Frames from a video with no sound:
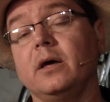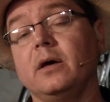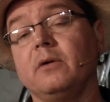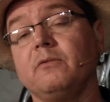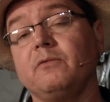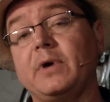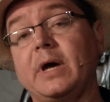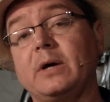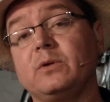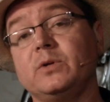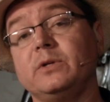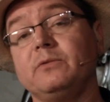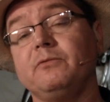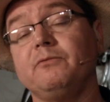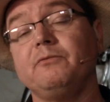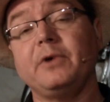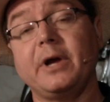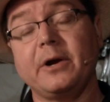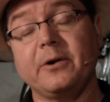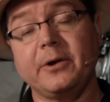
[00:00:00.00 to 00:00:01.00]
found it
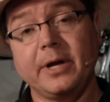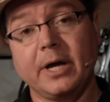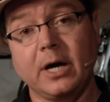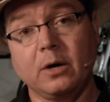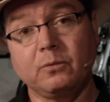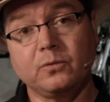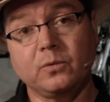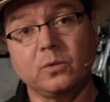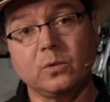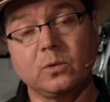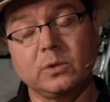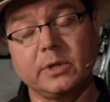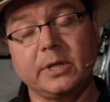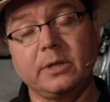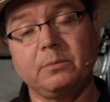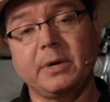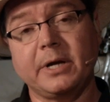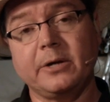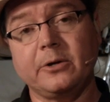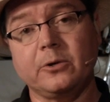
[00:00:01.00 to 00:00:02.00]
very helpful
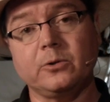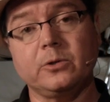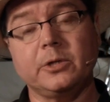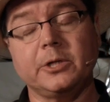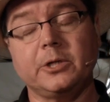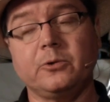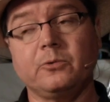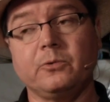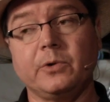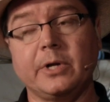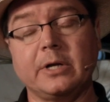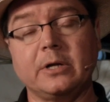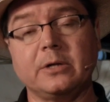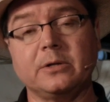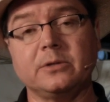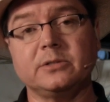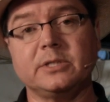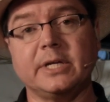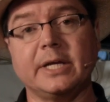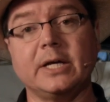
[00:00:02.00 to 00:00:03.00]
in my early
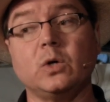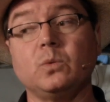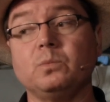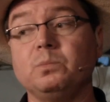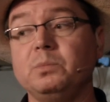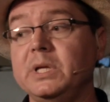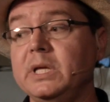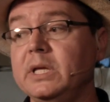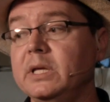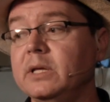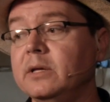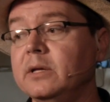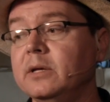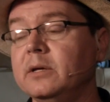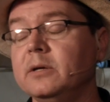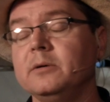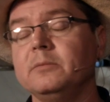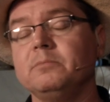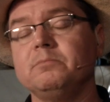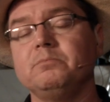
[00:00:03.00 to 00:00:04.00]
career to help me
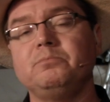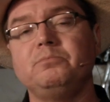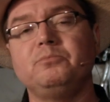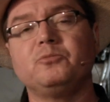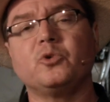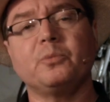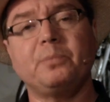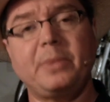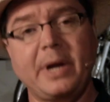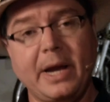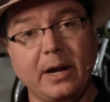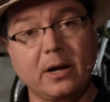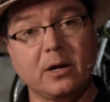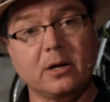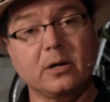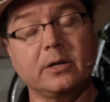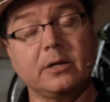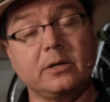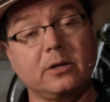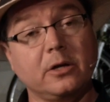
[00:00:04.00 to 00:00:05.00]

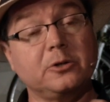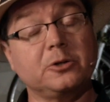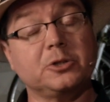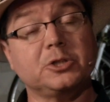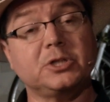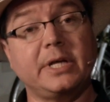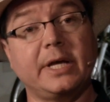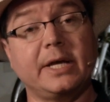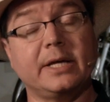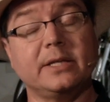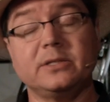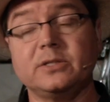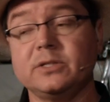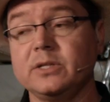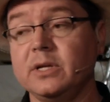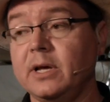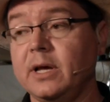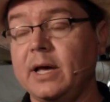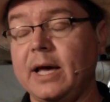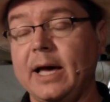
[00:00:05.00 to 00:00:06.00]
prepare and understand
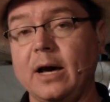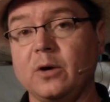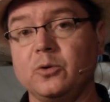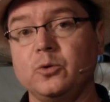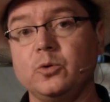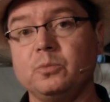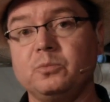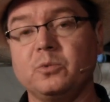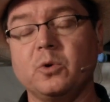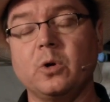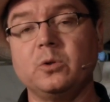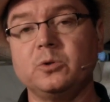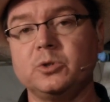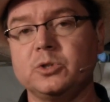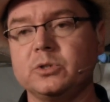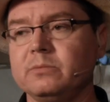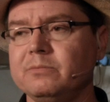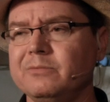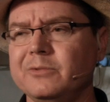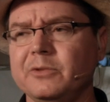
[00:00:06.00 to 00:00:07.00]
how to
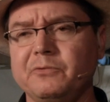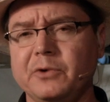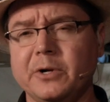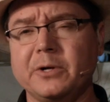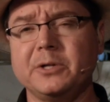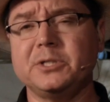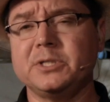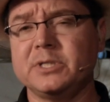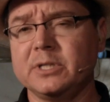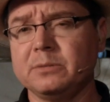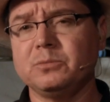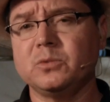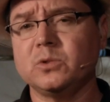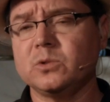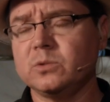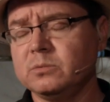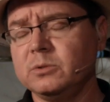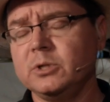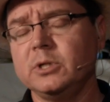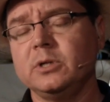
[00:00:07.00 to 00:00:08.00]
approach the very
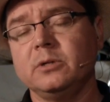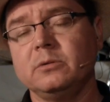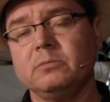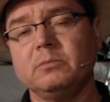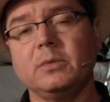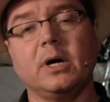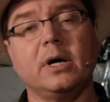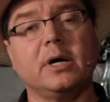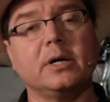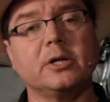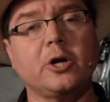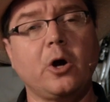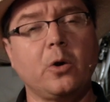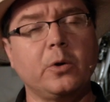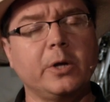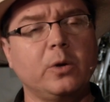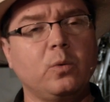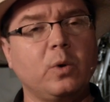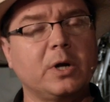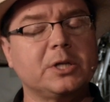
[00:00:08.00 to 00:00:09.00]
simple
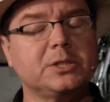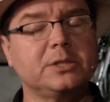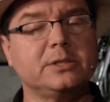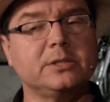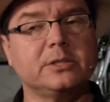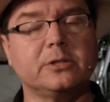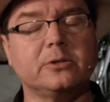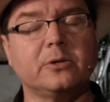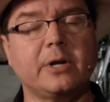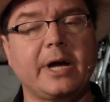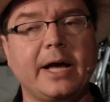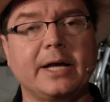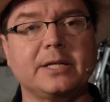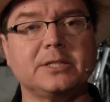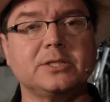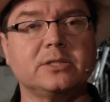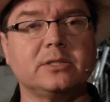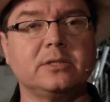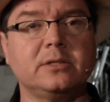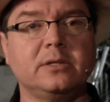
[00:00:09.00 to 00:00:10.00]
coding questions that are
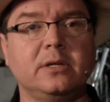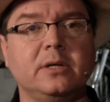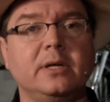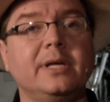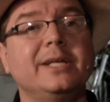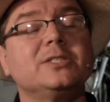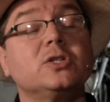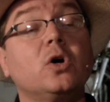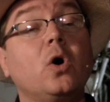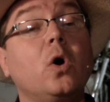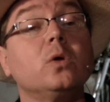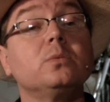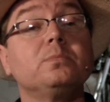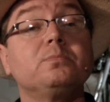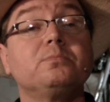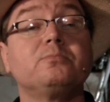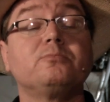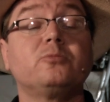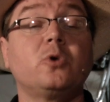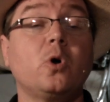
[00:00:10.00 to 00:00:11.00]
asked. It's called
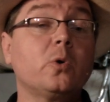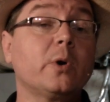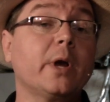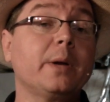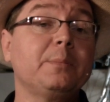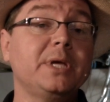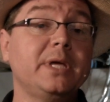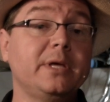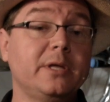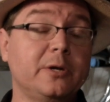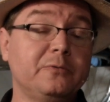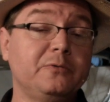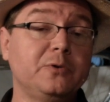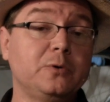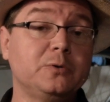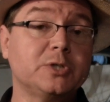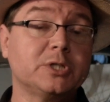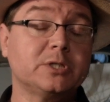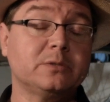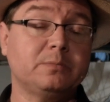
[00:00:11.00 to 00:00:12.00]
Programming
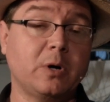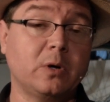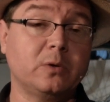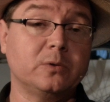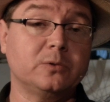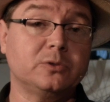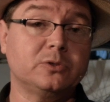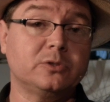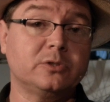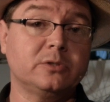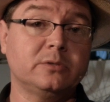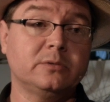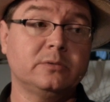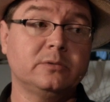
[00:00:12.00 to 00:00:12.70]
Interviews Exposed.